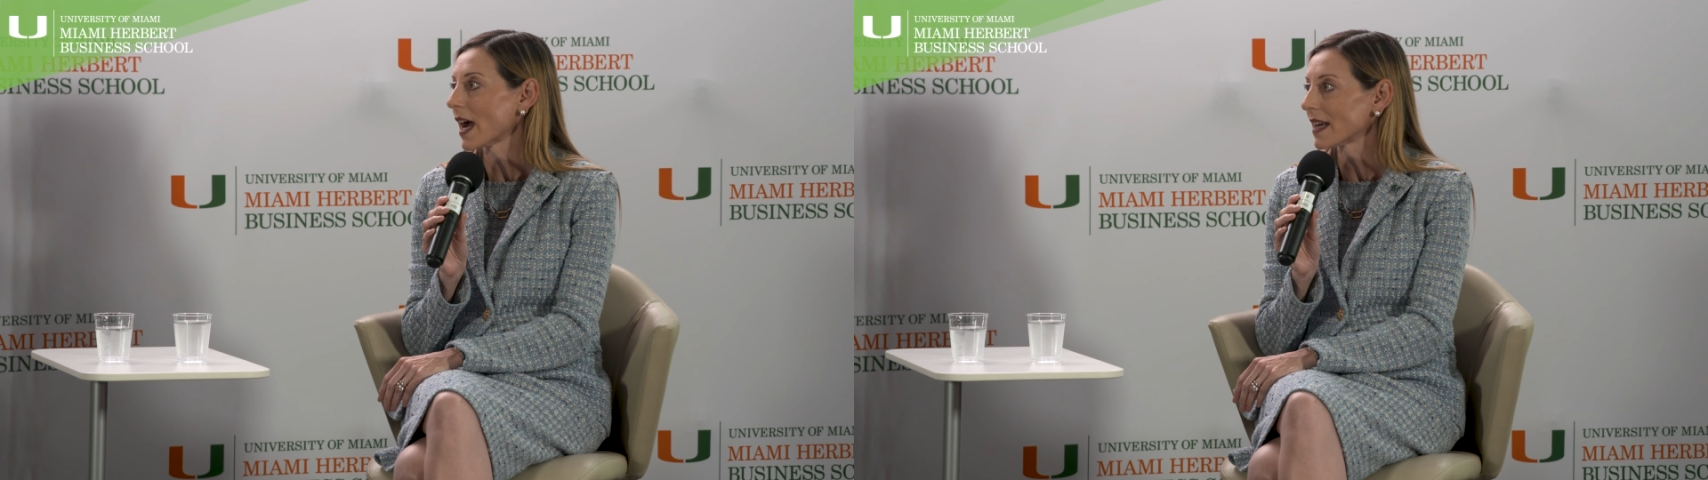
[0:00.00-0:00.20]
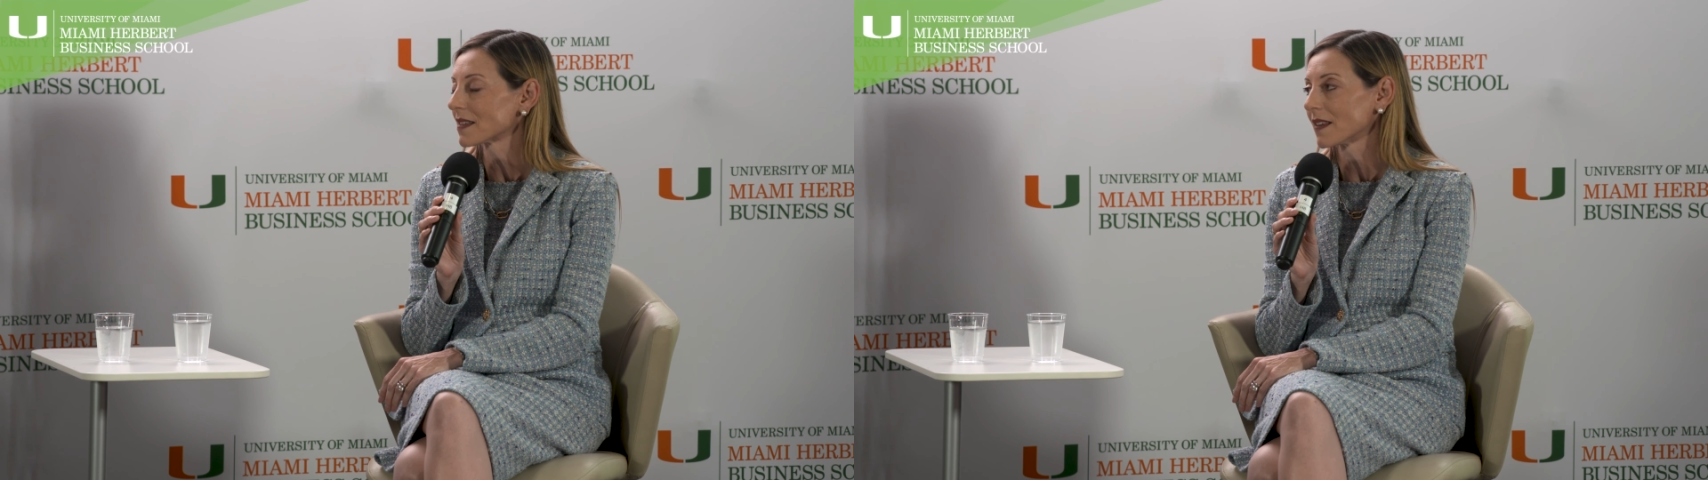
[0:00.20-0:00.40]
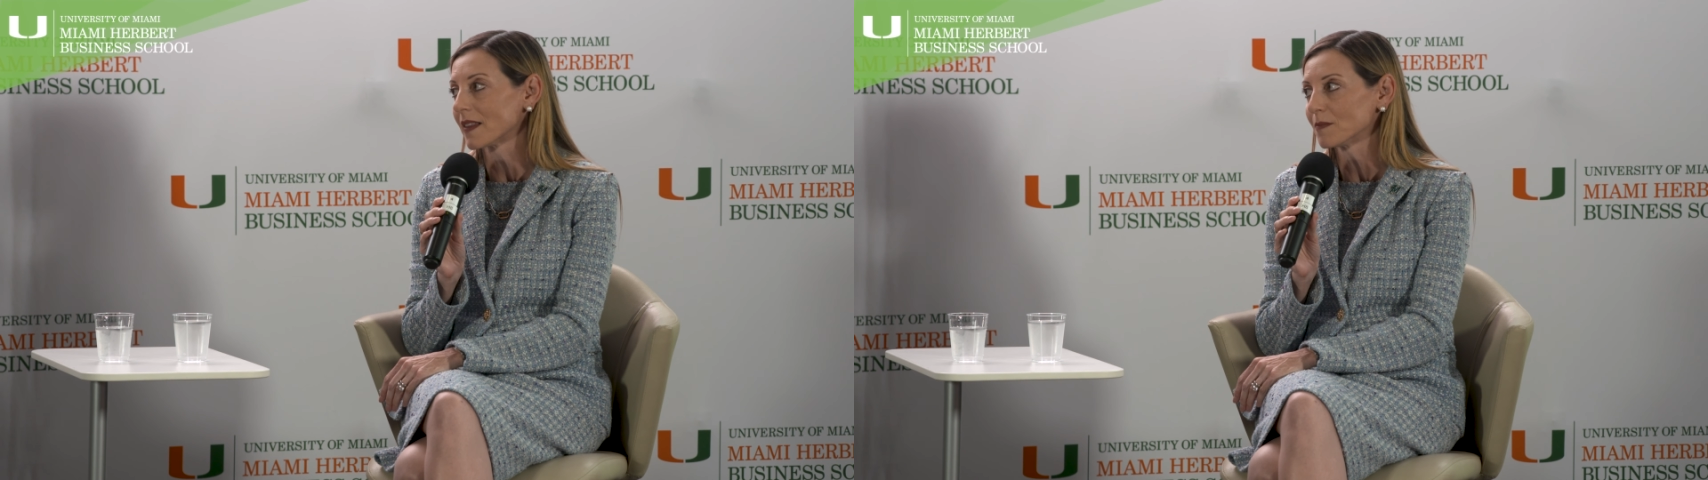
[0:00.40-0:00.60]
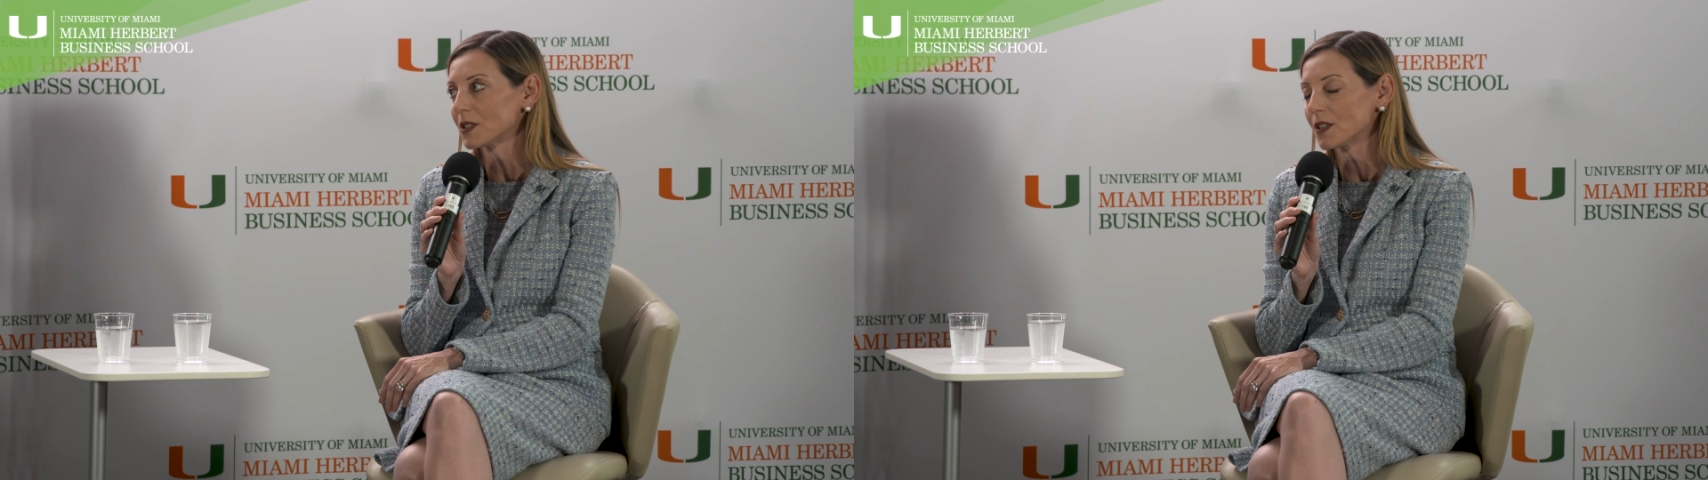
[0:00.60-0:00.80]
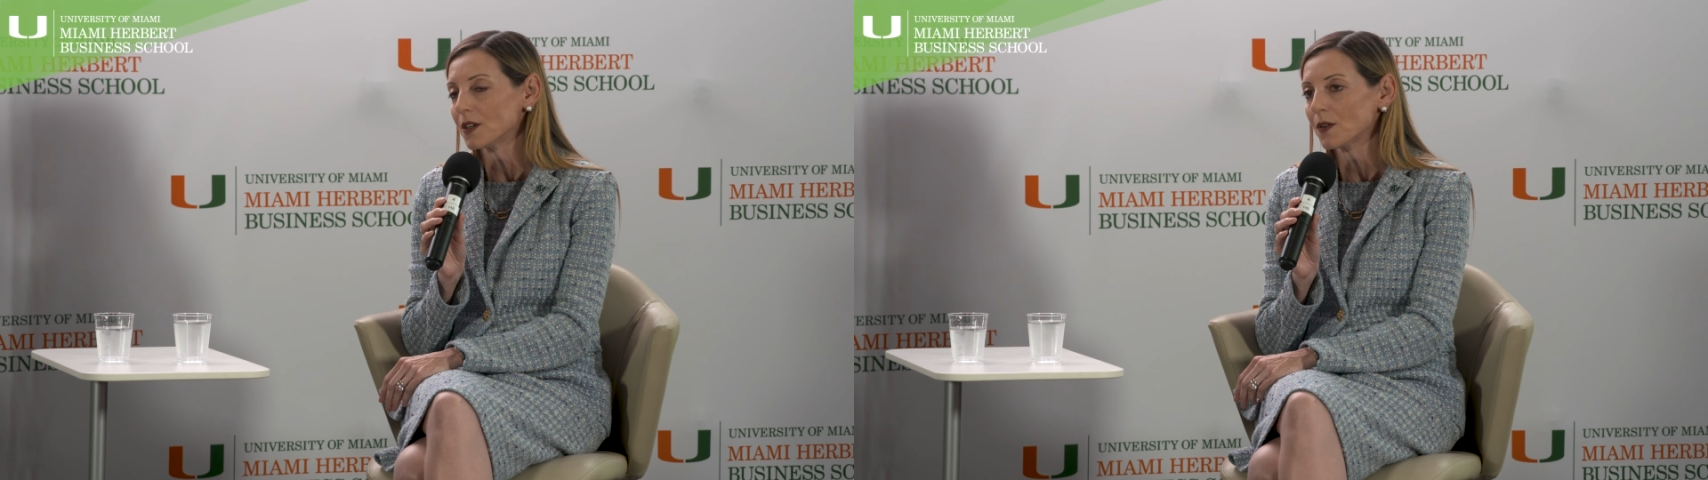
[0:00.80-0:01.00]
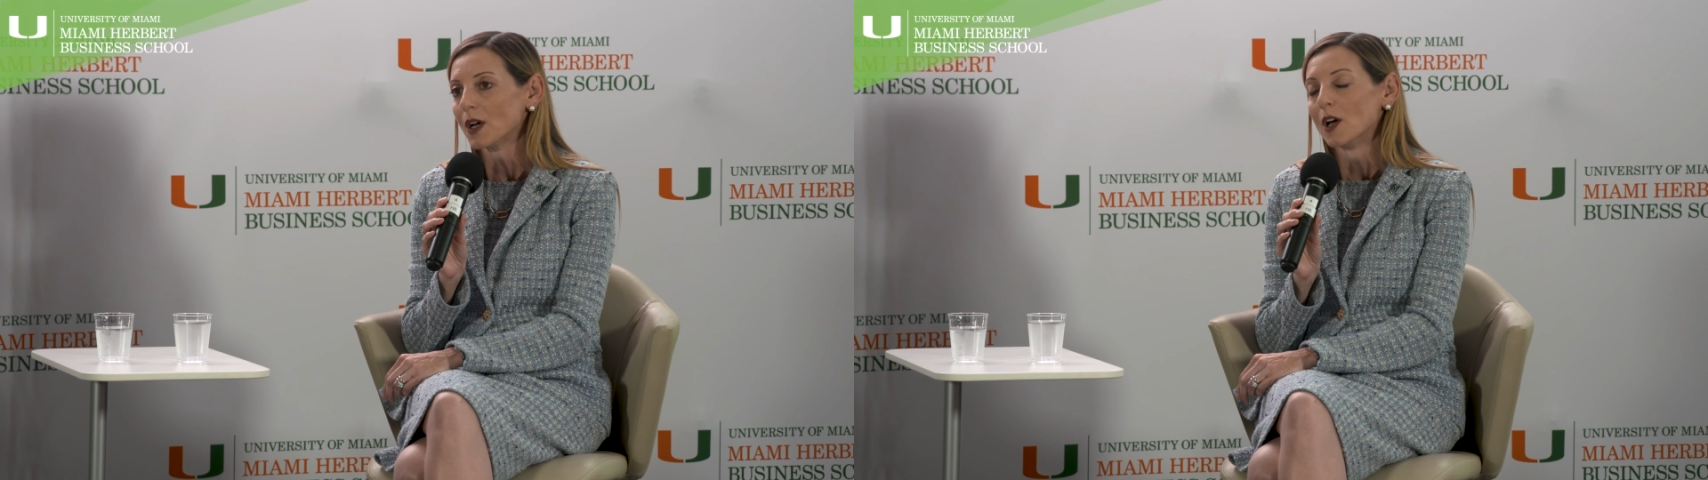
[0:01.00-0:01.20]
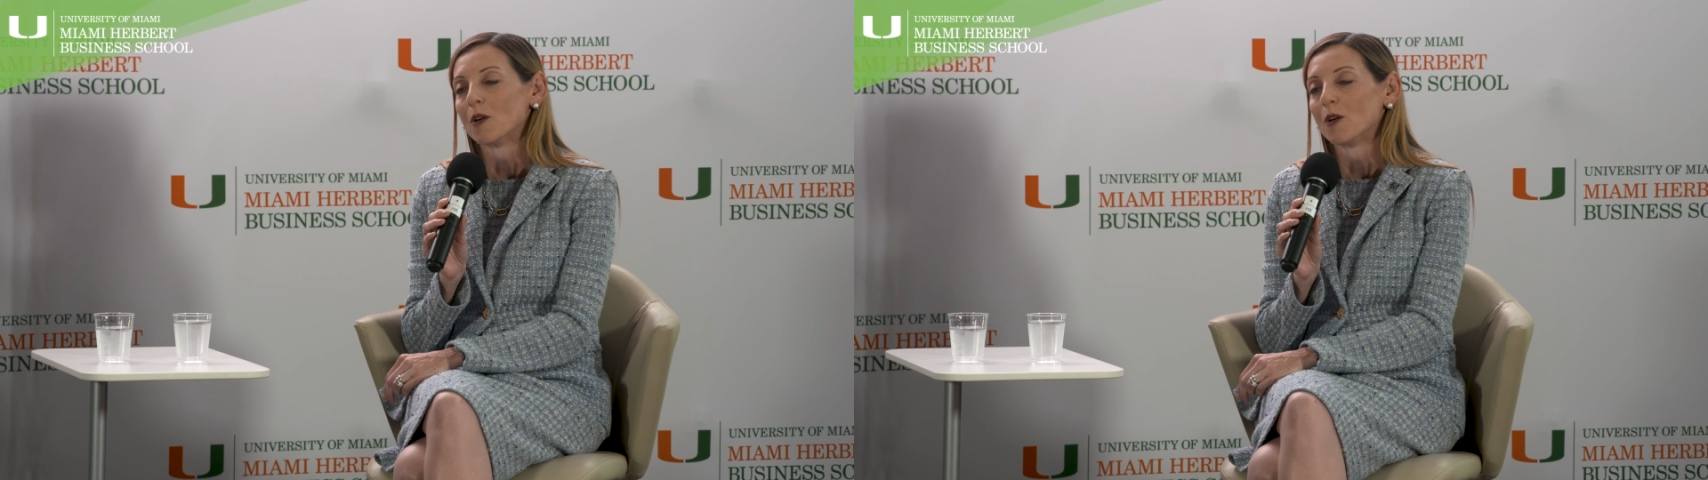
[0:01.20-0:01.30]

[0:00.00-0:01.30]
asking them to do,